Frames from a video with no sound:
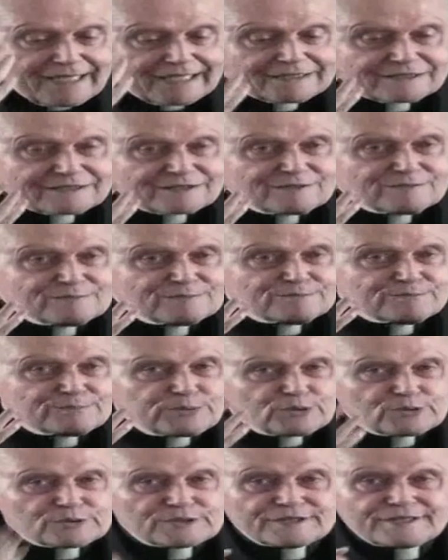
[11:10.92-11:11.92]
But he
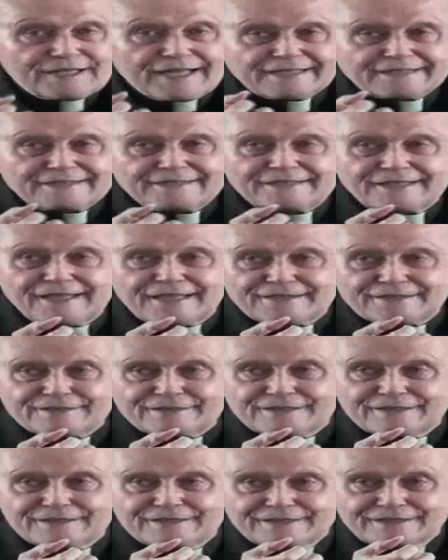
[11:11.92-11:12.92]
laments
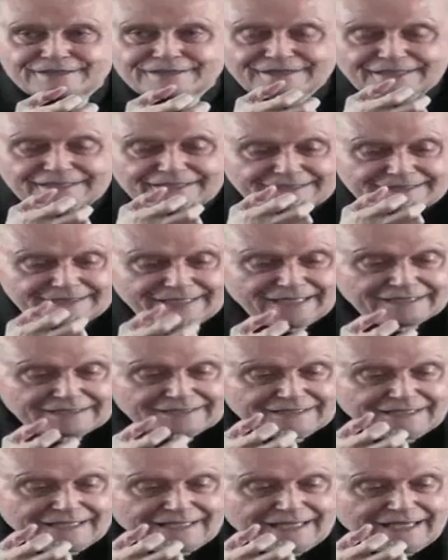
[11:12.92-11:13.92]
that they
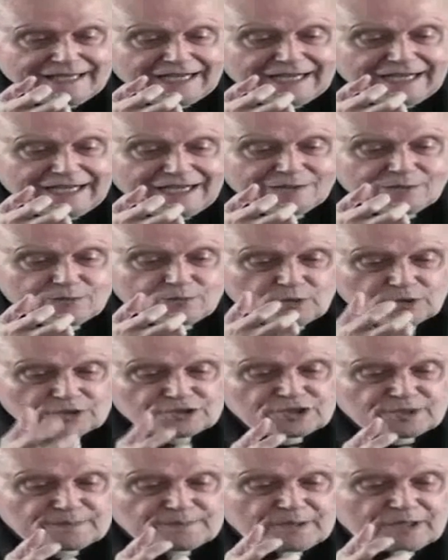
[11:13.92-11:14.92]
cannot
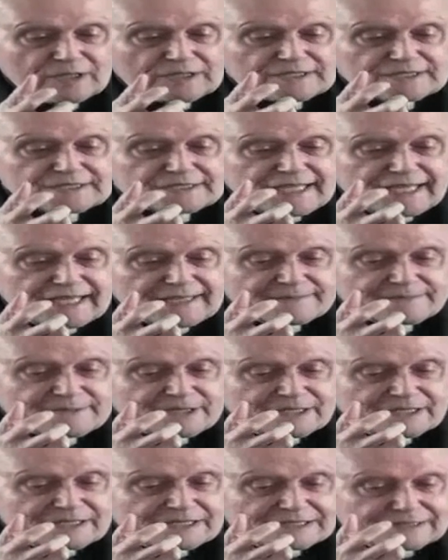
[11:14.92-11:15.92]
pull their act
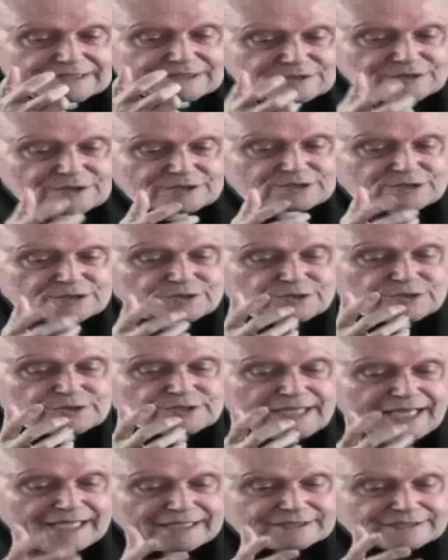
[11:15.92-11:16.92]
together. They
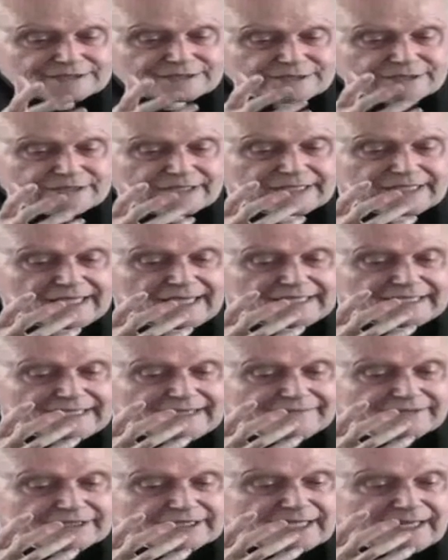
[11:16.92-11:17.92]
cannot
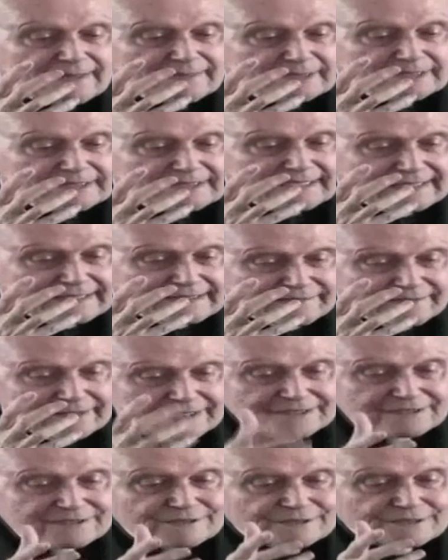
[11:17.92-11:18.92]
worship on the
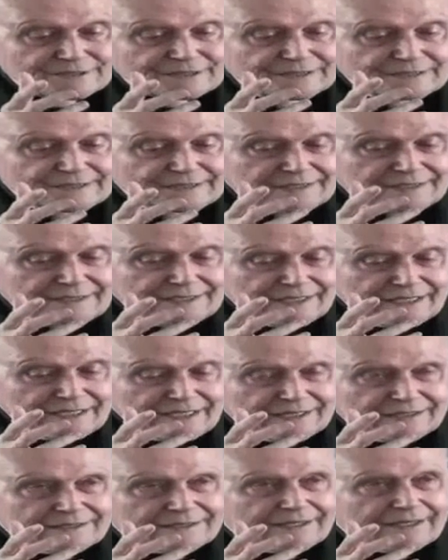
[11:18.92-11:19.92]
same
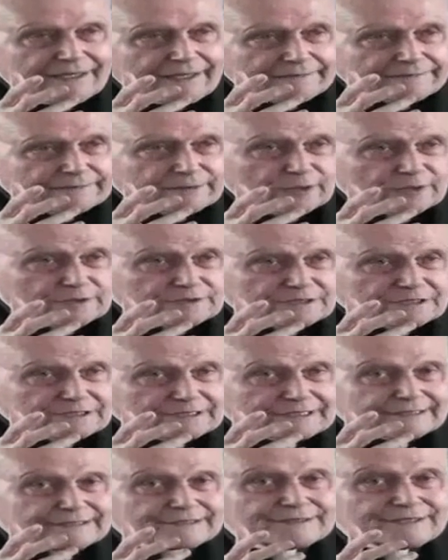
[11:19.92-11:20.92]
liturgical calendar. They
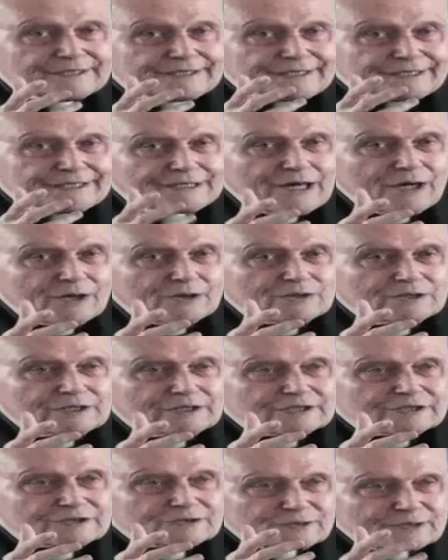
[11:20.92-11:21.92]
can't have a common day
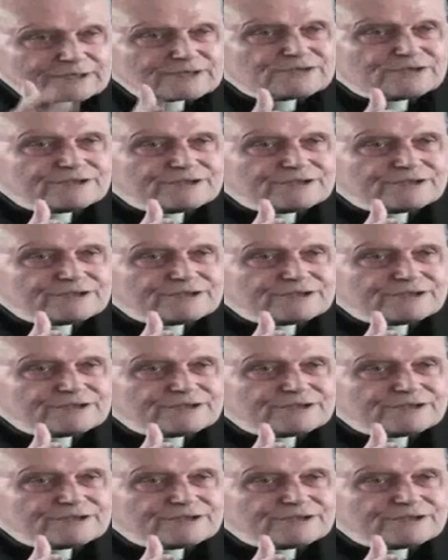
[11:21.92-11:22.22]
of Easter.